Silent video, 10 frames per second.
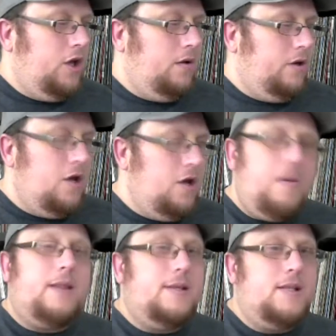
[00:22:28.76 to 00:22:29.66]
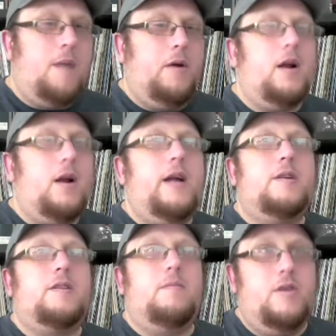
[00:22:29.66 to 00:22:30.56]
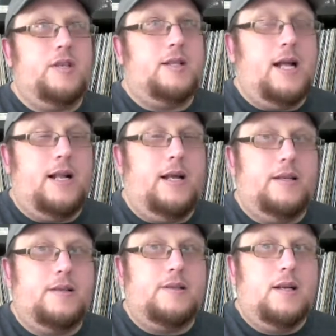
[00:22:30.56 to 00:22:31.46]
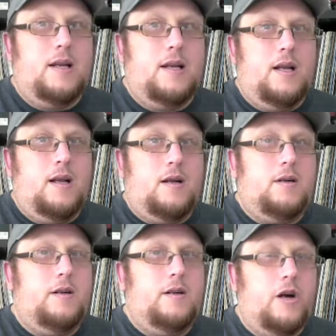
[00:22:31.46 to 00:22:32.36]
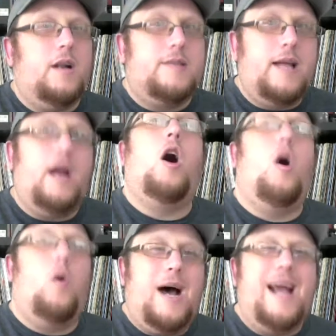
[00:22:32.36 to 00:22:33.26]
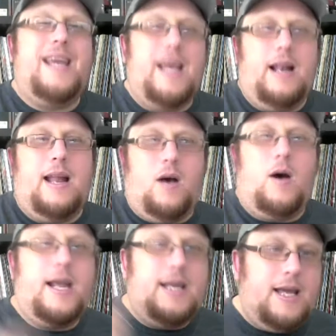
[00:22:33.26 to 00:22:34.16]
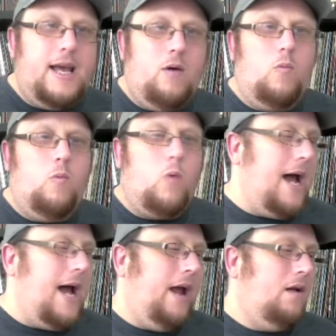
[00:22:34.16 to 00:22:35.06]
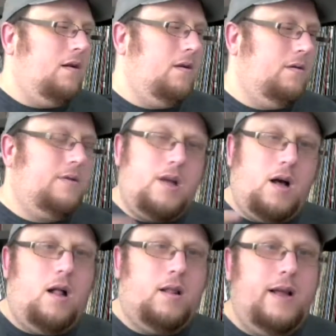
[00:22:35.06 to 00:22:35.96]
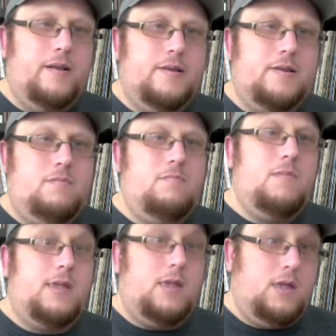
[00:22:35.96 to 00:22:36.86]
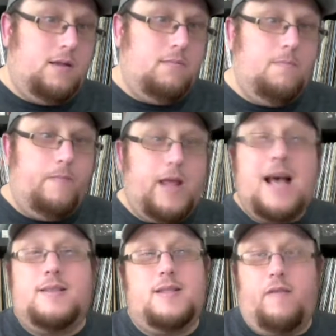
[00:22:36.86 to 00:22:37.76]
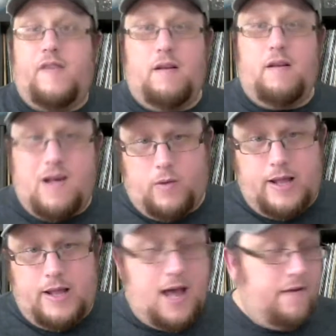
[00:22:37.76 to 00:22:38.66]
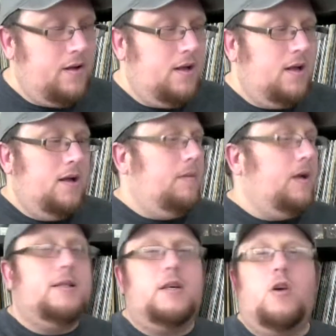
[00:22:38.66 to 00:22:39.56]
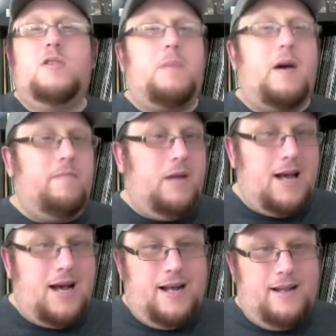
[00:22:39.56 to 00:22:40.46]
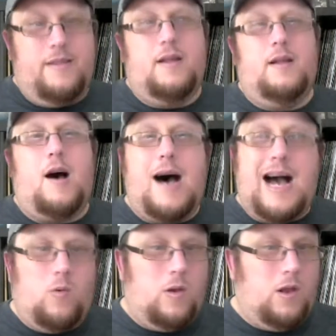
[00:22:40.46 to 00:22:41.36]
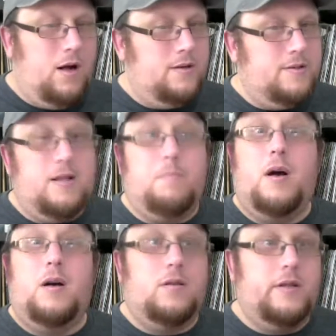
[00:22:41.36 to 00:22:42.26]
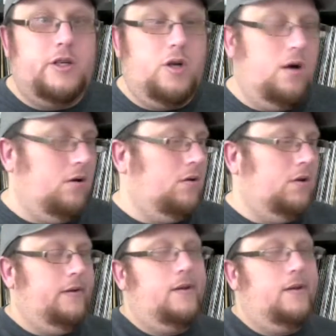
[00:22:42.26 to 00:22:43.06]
You pick this up, you're going to hear some music that is, you're going to say, oh, I get it now. I get why Tull has the fan following they have. Because it goes above and beyond the Aqualungs and the Bungle in the Jungle. And,